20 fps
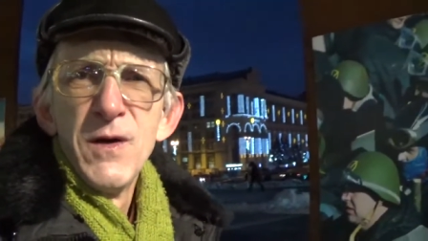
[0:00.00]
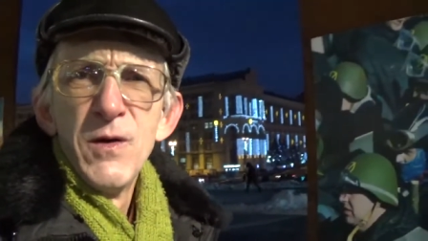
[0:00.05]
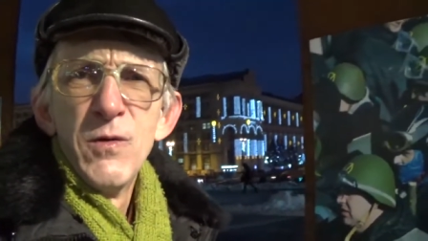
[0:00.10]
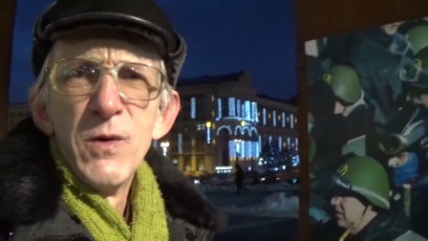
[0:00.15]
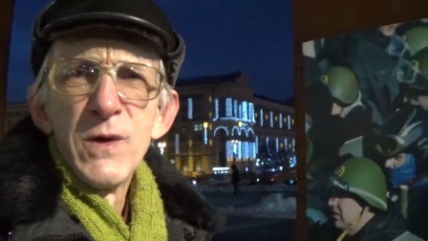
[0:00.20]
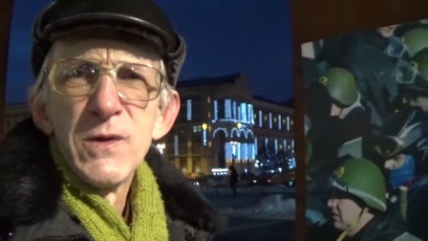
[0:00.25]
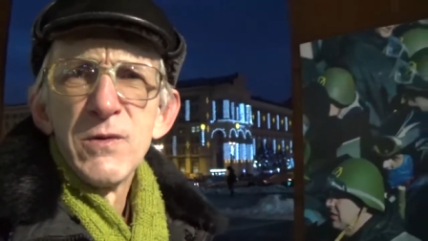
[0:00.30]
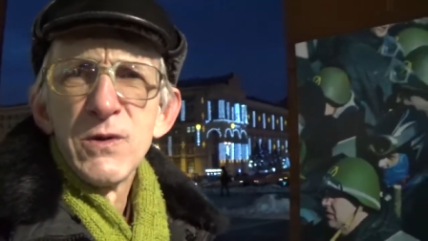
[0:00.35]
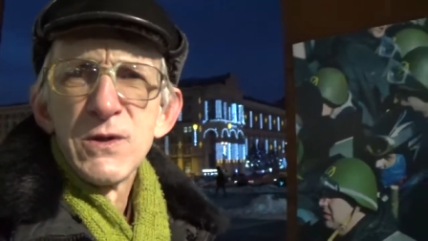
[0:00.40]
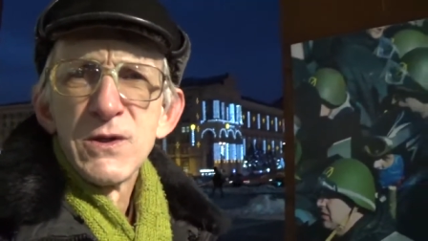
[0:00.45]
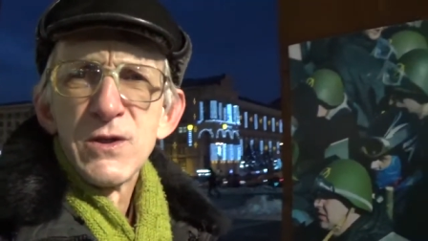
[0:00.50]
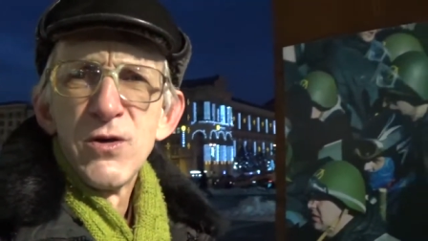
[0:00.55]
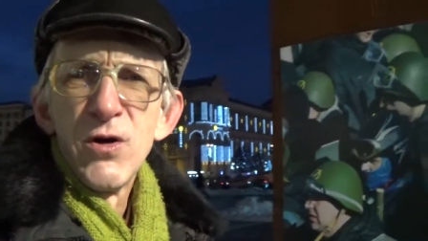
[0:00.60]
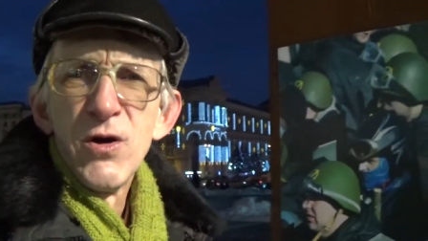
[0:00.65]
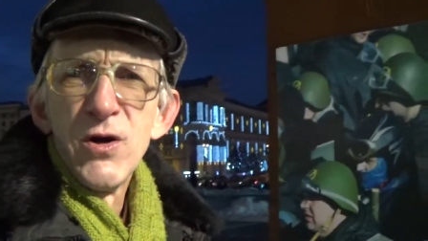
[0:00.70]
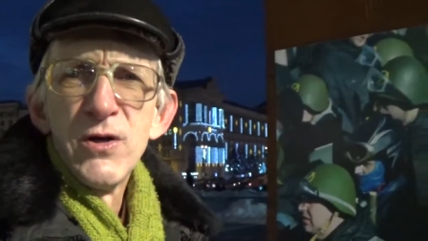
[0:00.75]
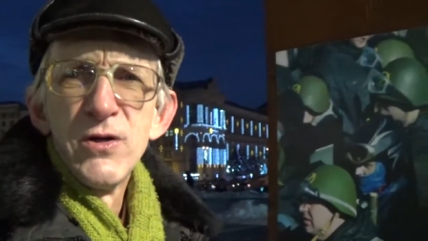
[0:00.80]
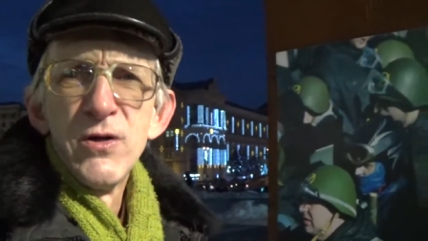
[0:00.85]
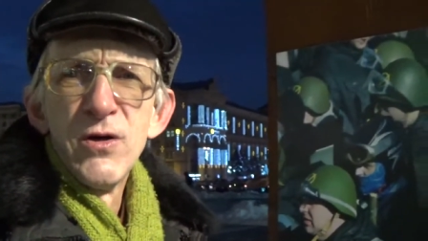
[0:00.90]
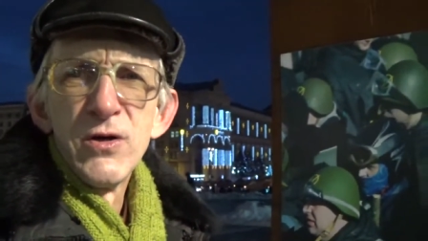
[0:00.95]
what was
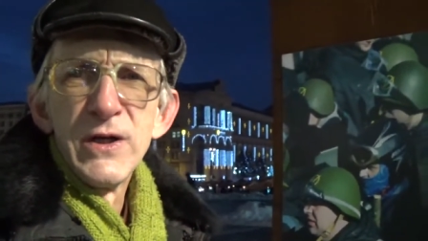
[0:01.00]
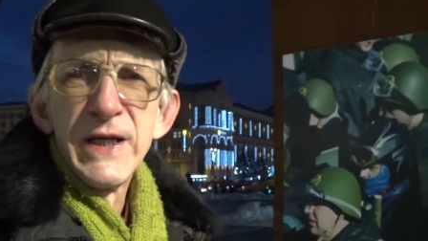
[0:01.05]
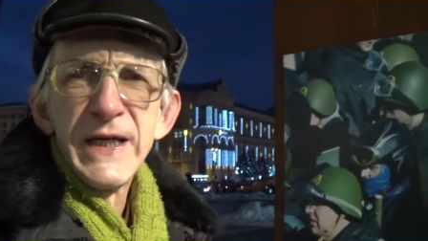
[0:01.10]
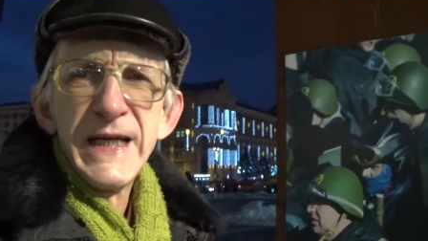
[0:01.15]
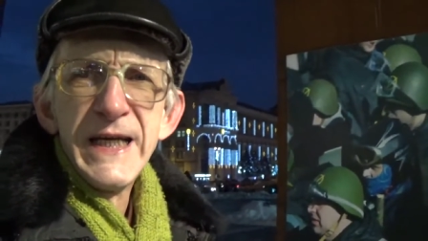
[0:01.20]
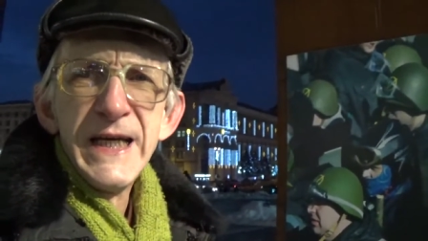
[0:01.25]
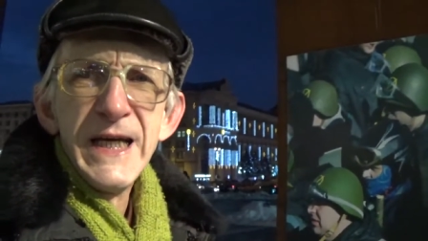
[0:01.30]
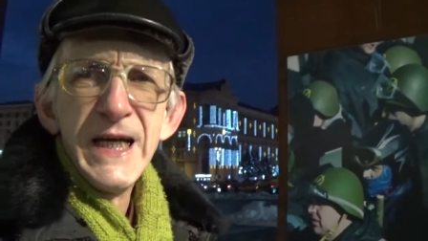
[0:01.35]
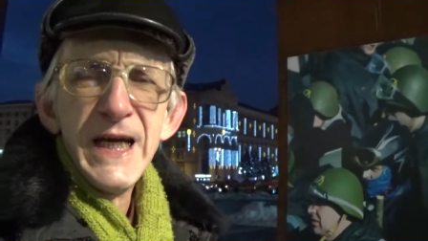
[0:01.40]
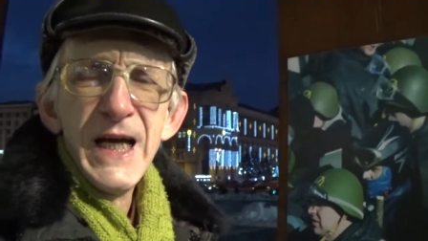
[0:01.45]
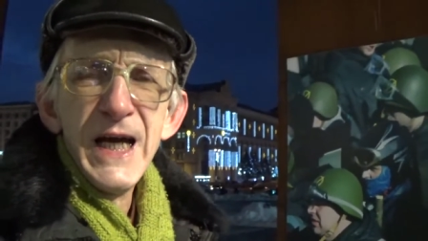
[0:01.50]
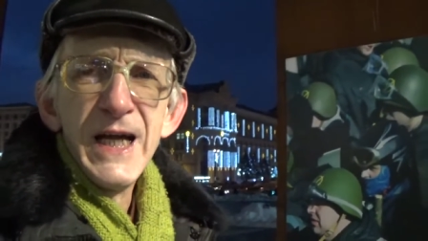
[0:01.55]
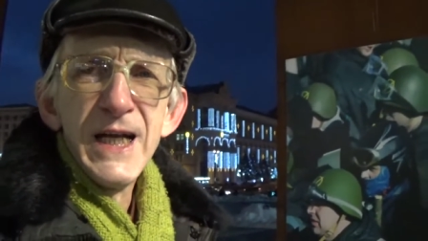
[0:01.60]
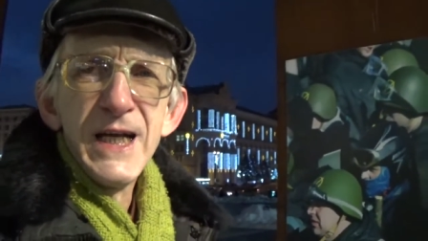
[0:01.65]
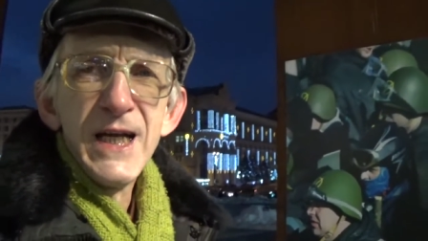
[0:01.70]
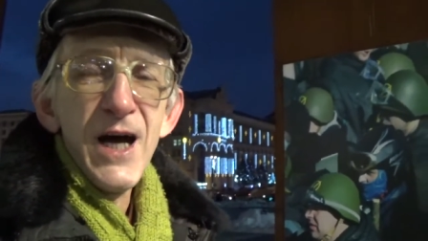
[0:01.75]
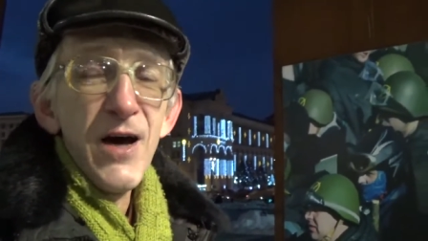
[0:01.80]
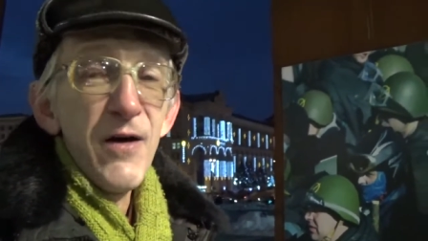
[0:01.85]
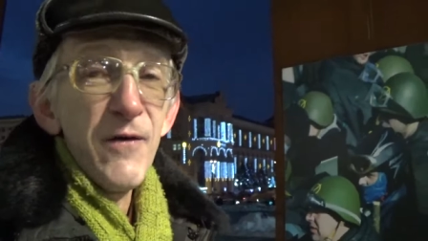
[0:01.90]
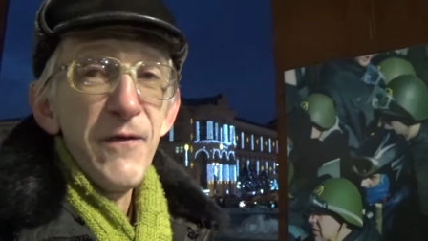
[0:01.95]
going on here
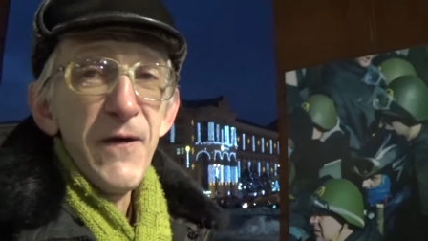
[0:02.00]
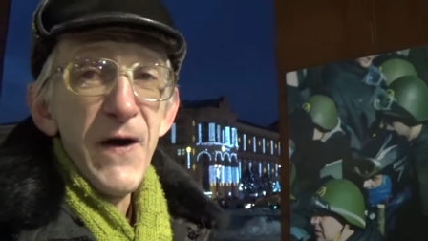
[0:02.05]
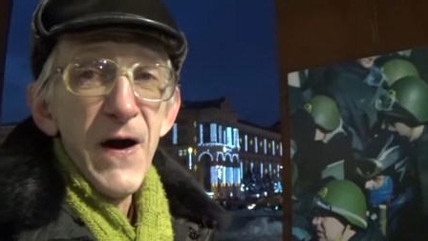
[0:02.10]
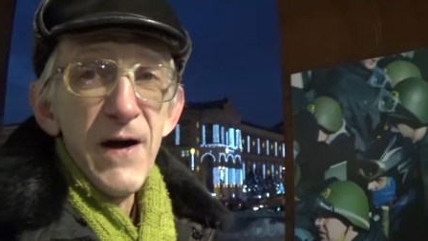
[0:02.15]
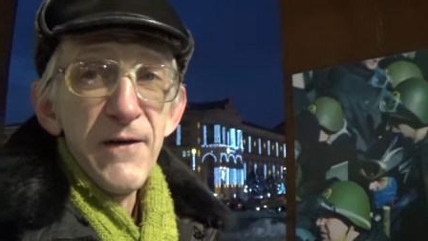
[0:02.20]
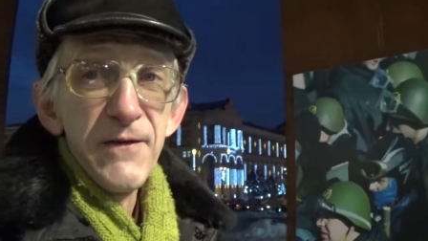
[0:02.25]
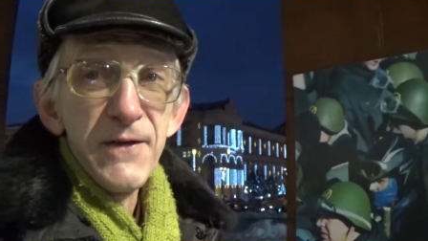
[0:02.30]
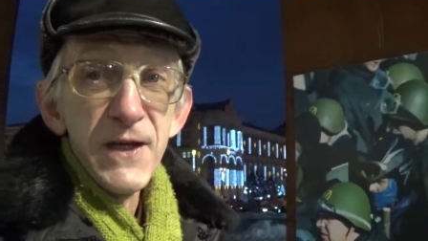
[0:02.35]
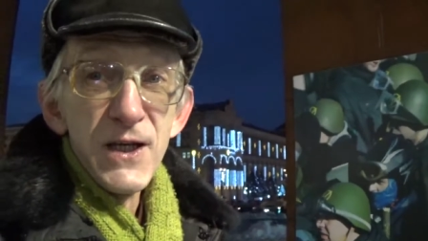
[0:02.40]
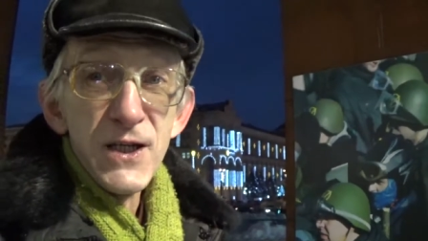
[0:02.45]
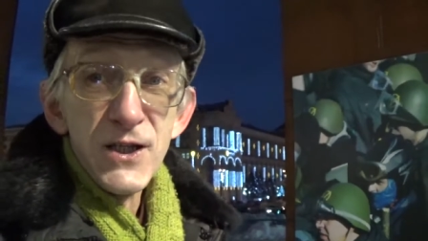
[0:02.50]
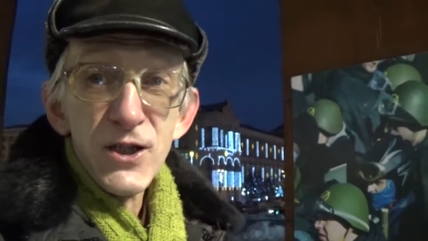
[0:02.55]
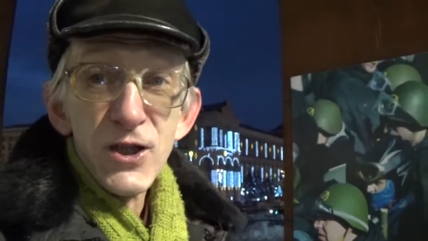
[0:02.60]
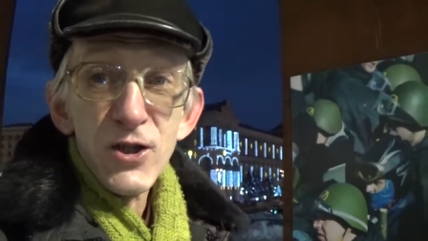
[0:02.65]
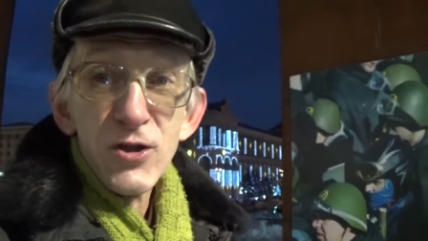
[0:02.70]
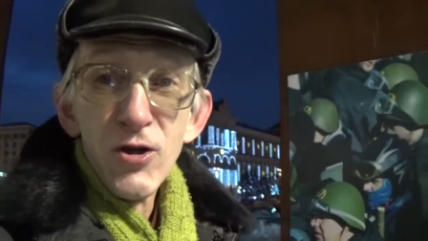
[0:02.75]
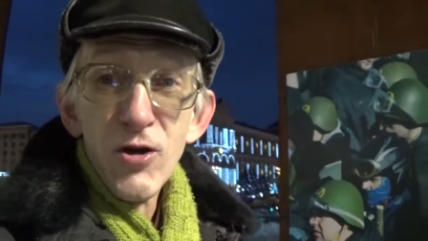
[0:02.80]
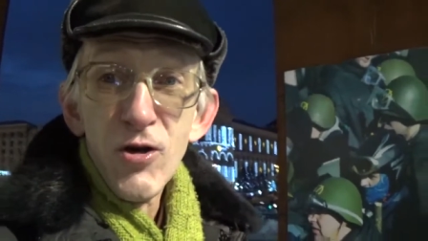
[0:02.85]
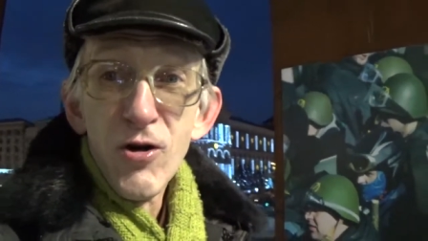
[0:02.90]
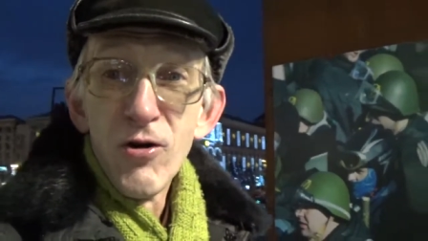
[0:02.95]
and now five years
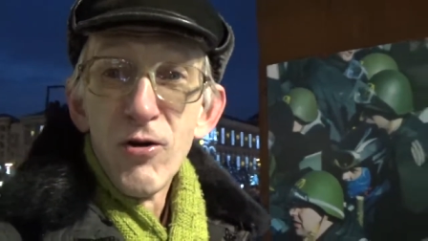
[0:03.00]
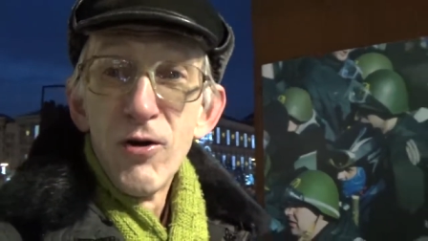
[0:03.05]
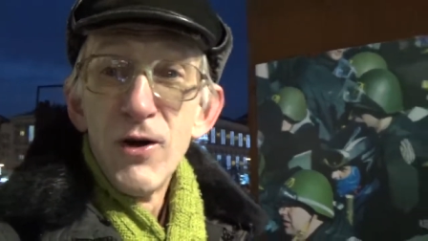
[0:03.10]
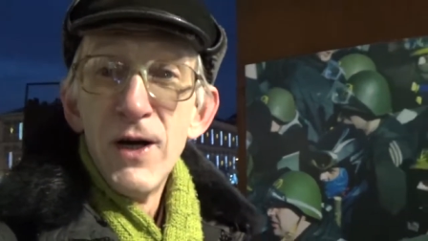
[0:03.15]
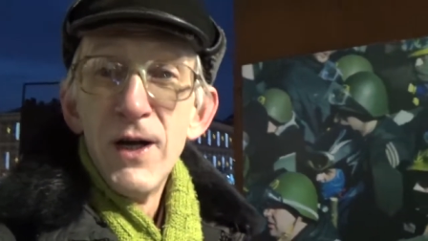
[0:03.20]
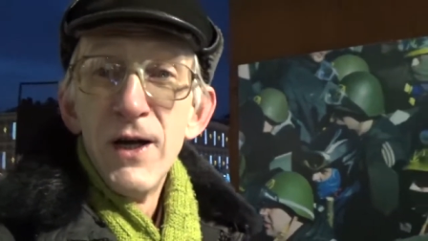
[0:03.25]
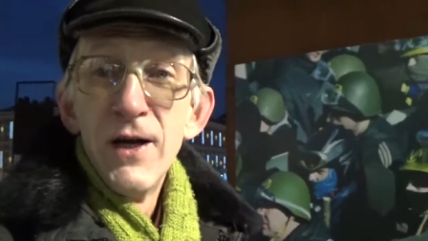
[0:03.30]
ago.